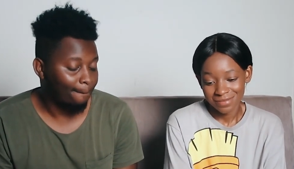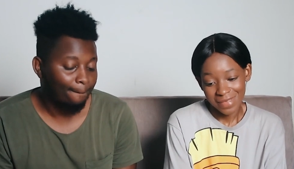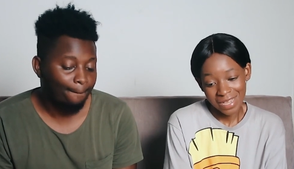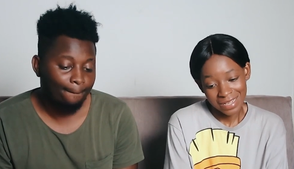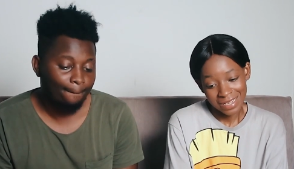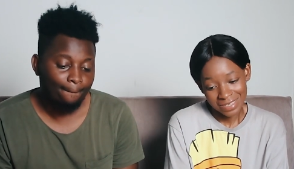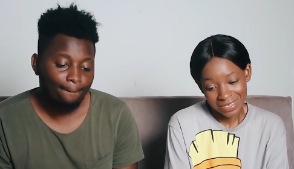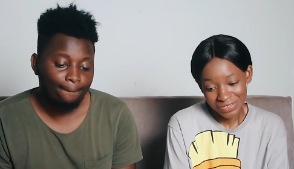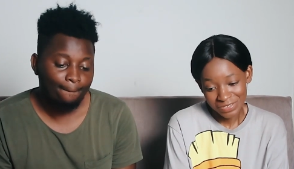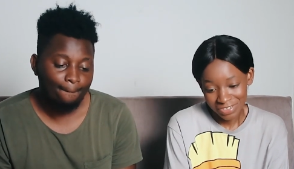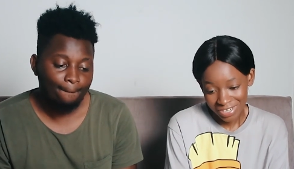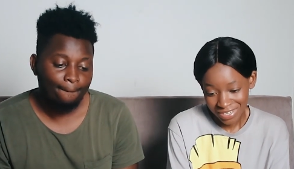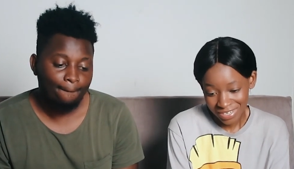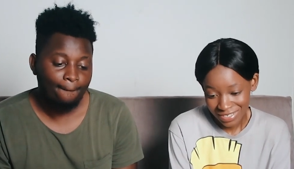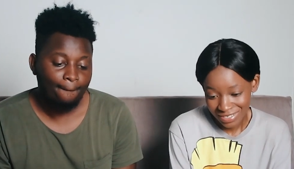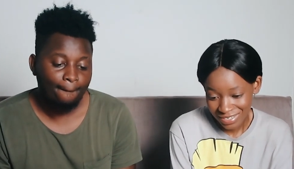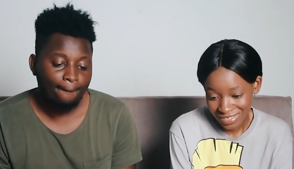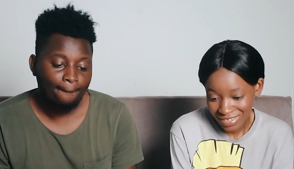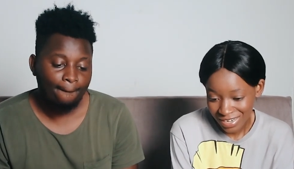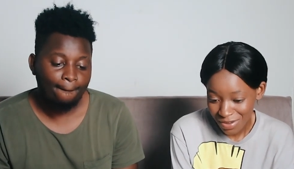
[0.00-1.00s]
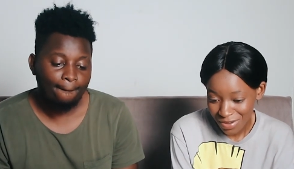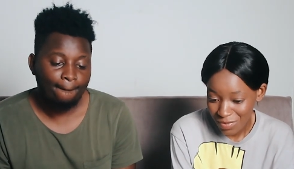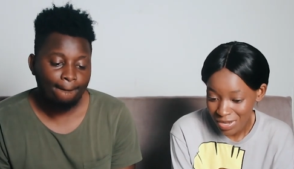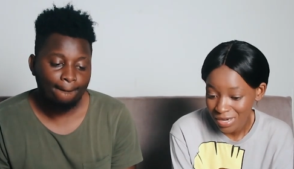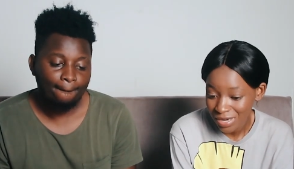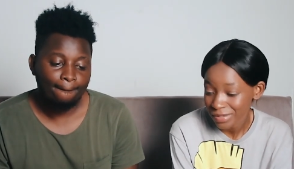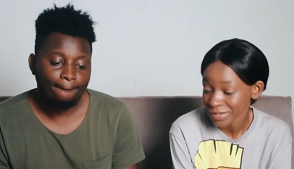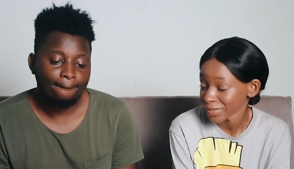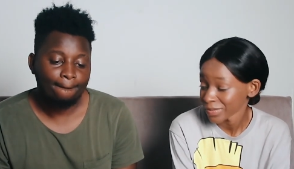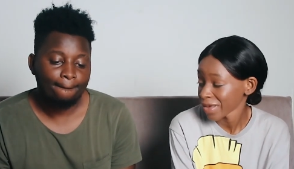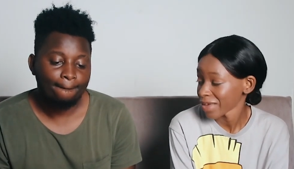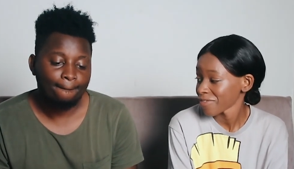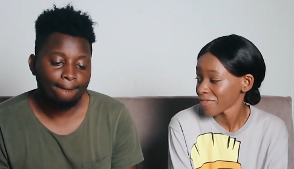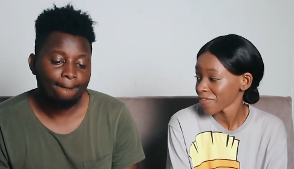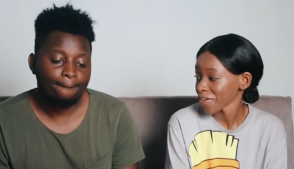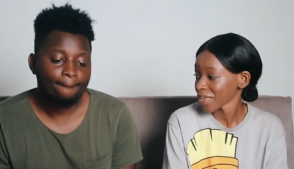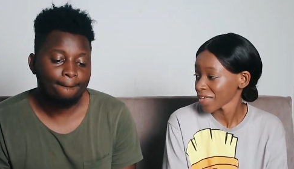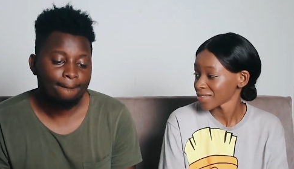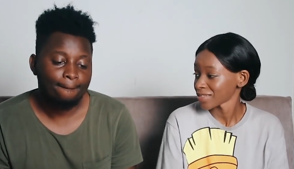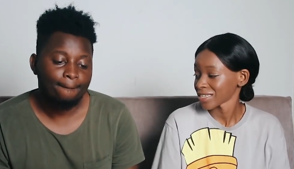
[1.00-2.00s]
Speaker 1: It's interesting. I mean, it's my
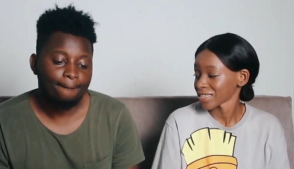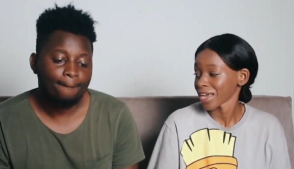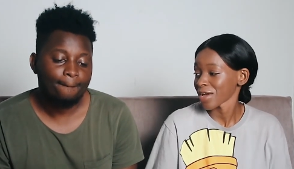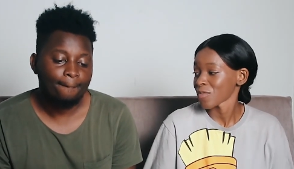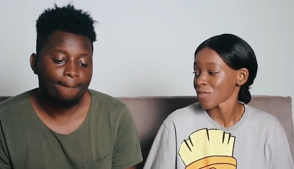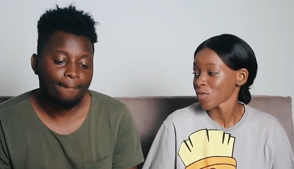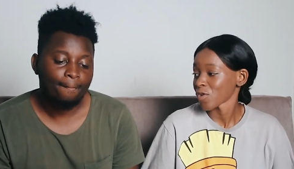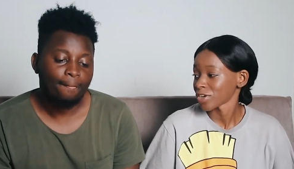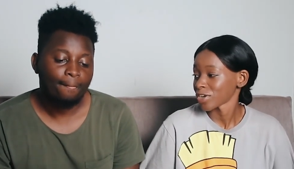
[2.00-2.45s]
first time